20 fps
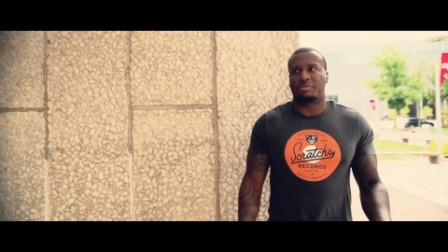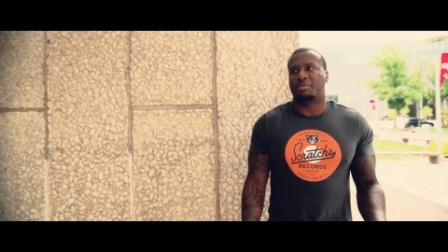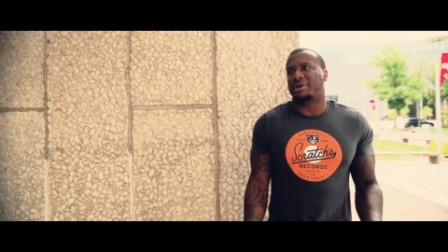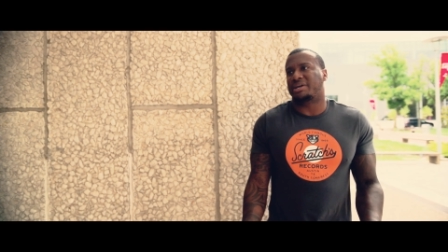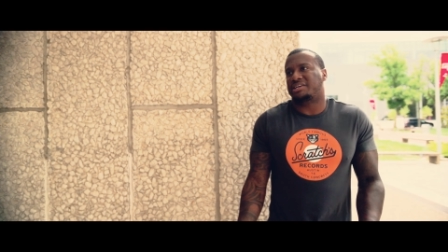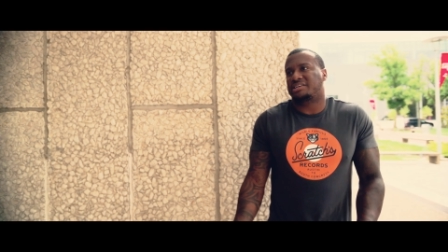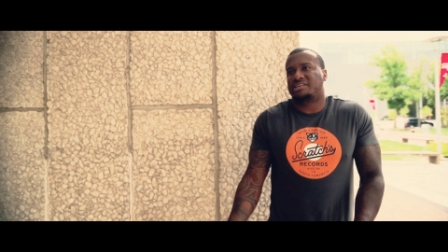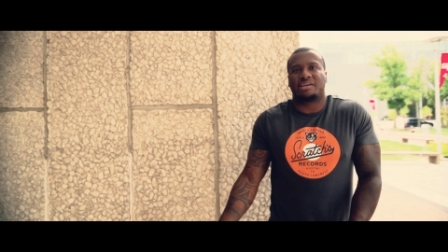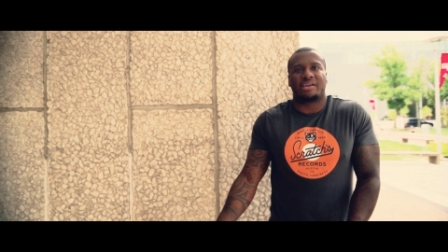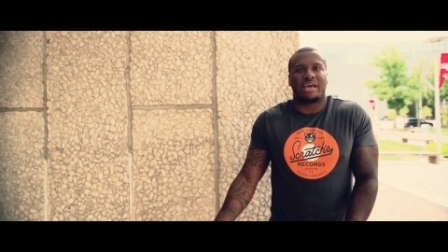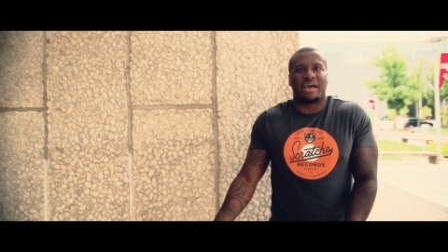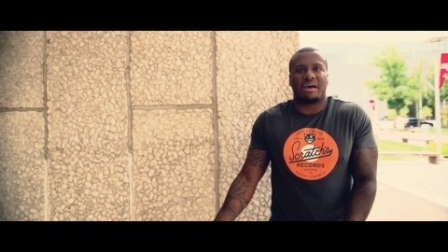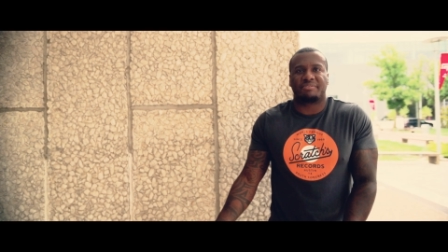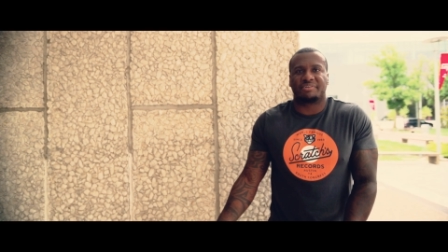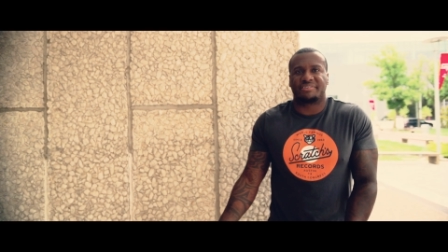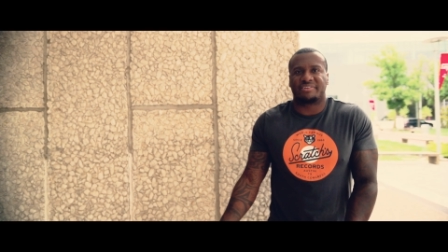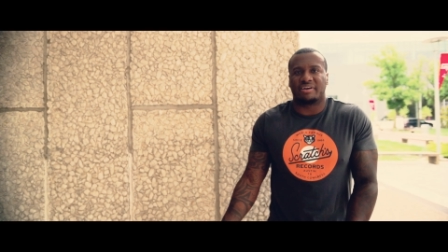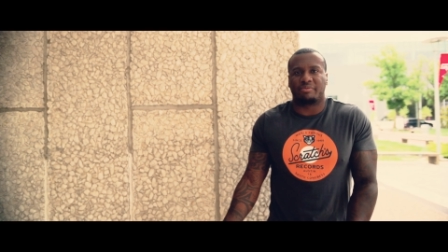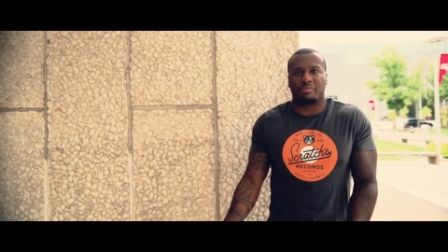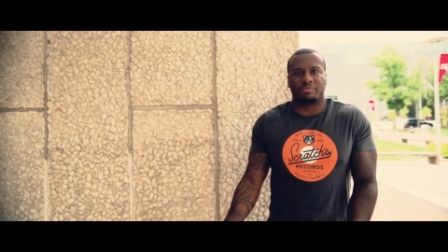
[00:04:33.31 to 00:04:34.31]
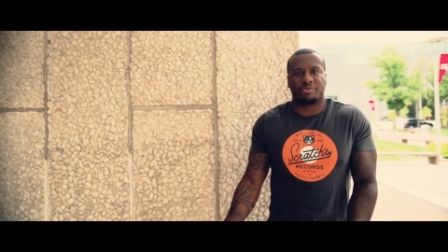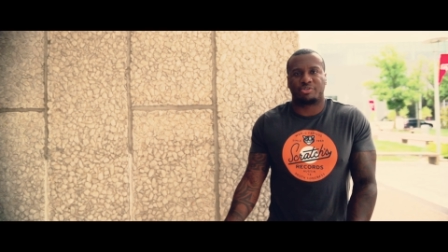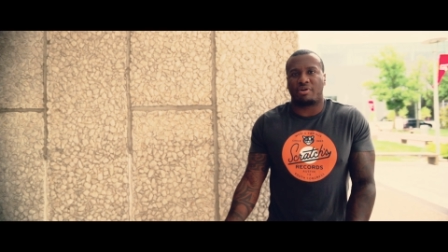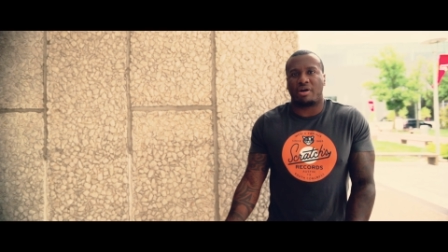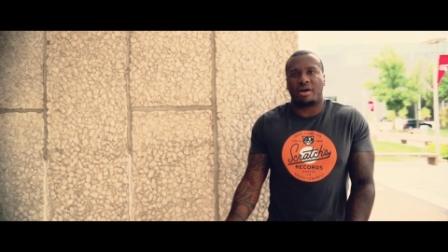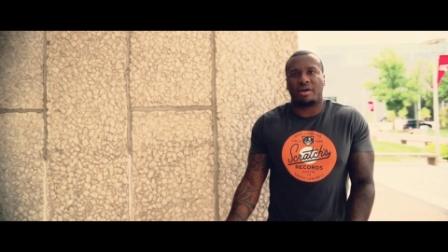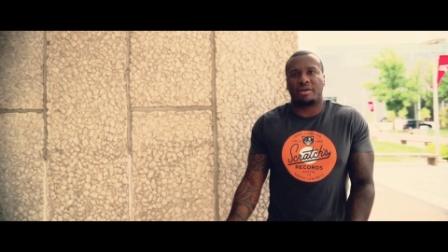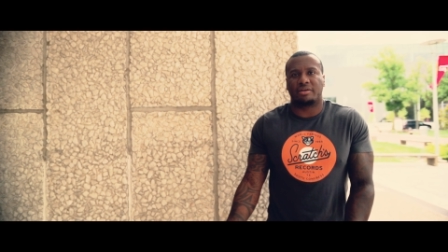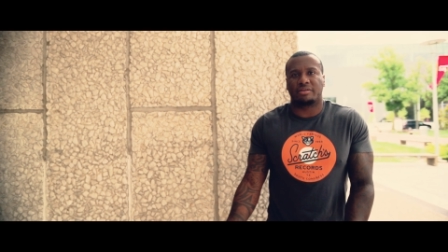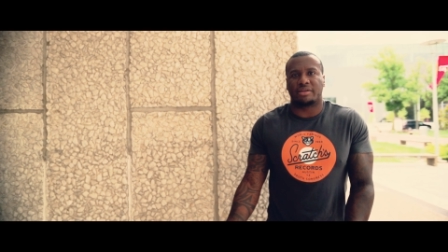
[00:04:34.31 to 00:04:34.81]
I'm like, shit, half the stuff I'm
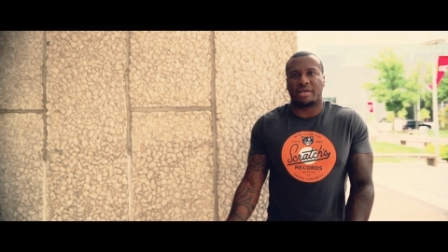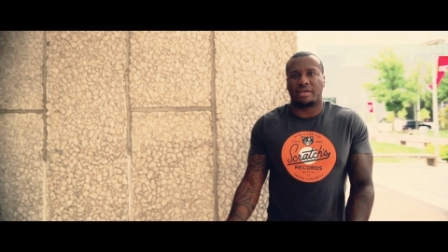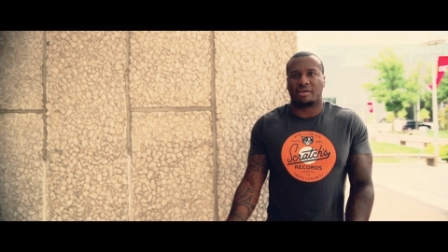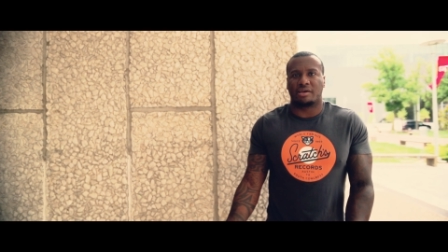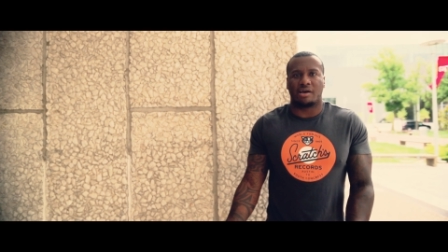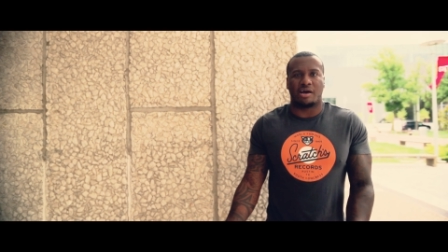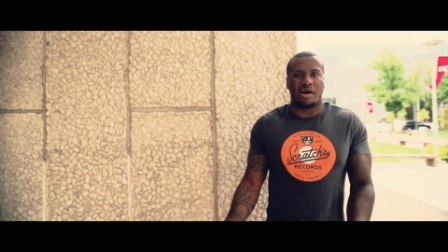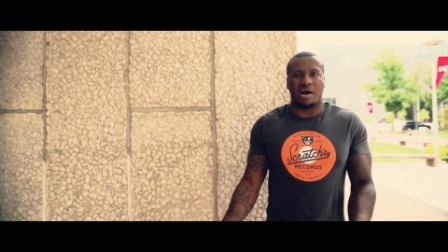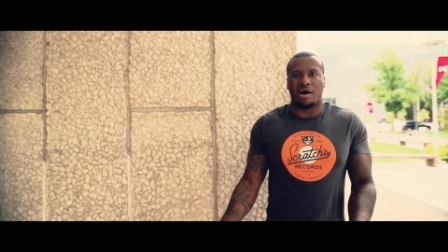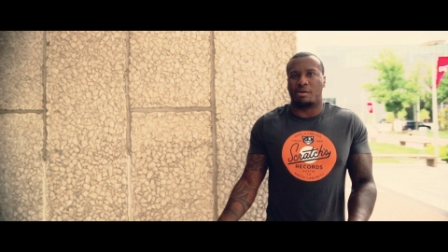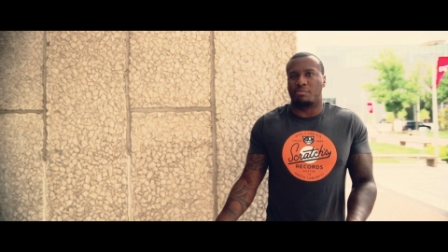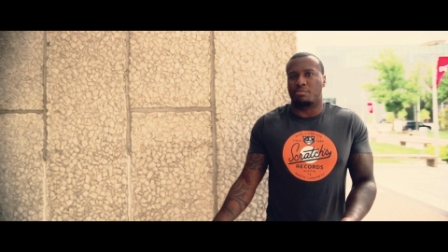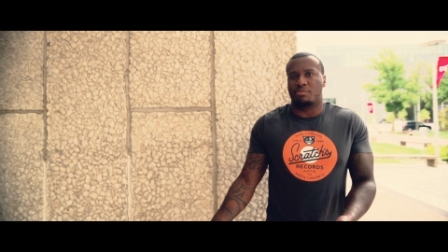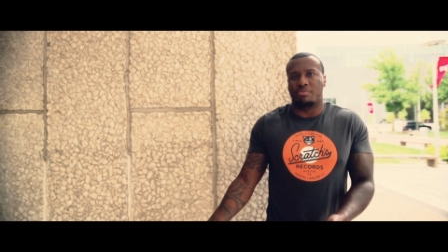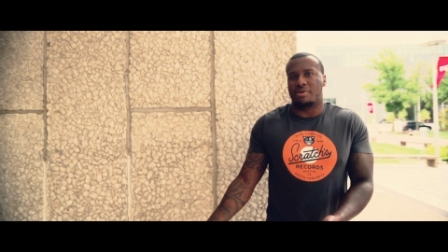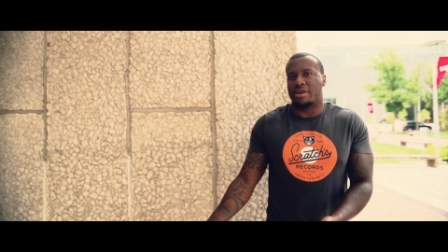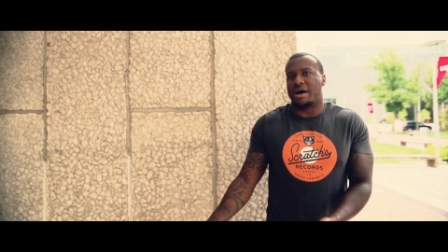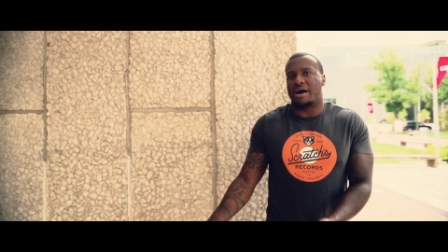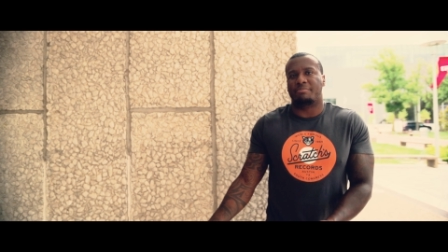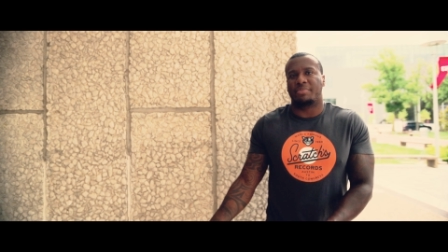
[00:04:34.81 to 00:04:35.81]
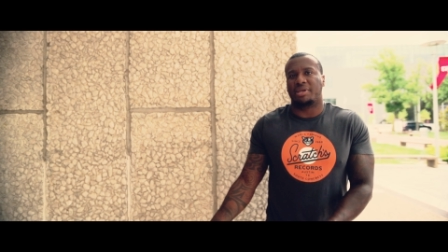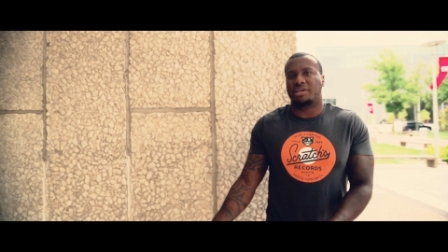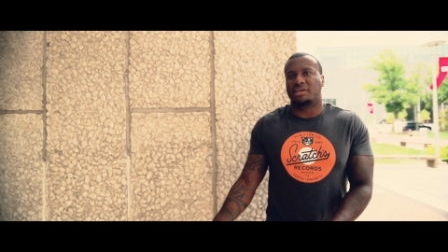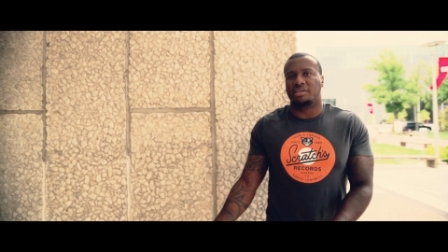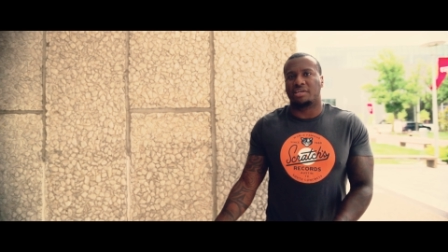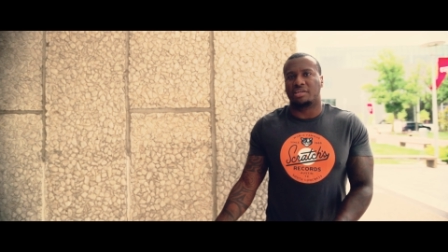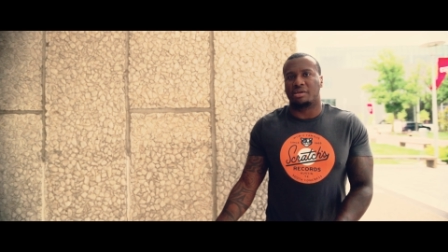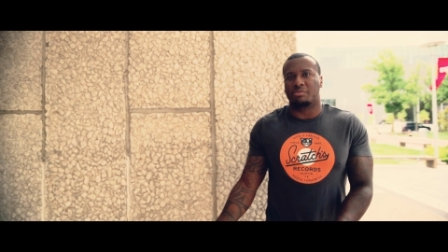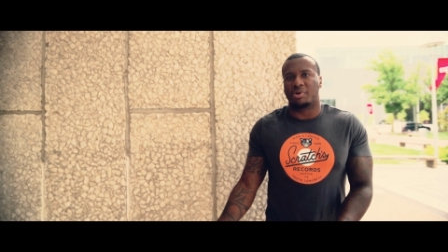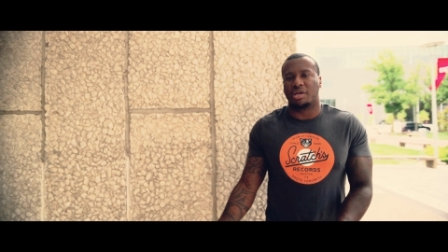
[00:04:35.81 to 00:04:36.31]
trying, like, I'm not
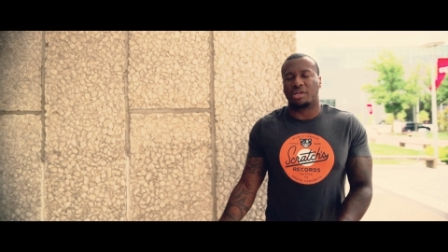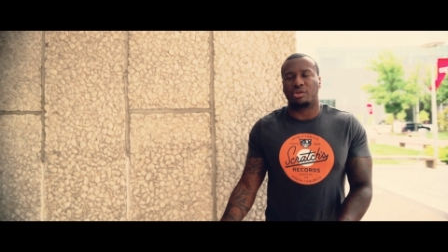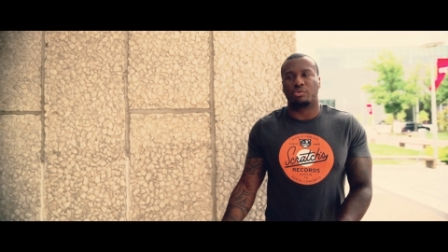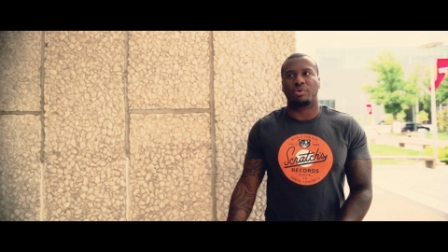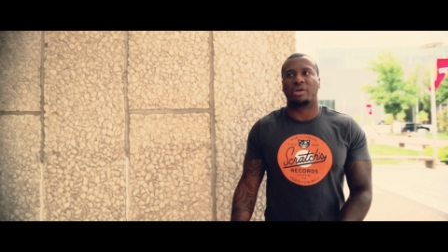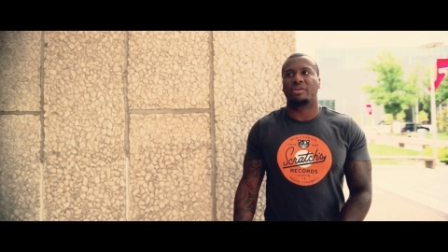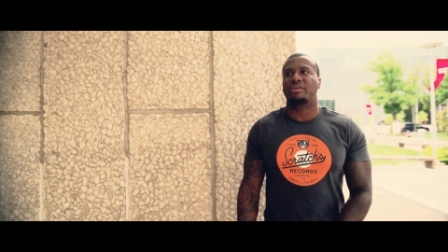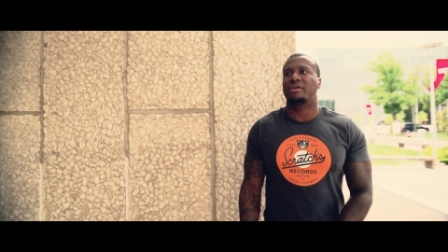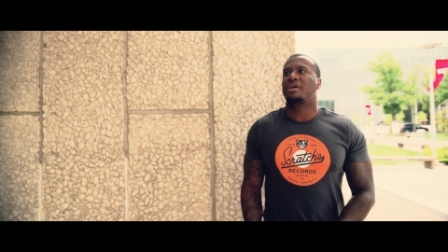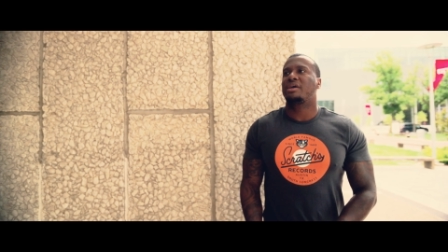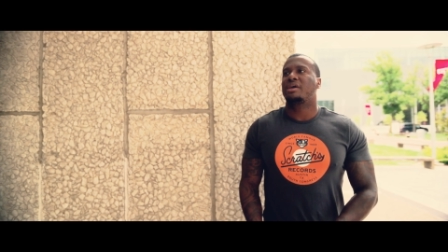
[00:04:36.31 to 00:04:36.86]
making any money with.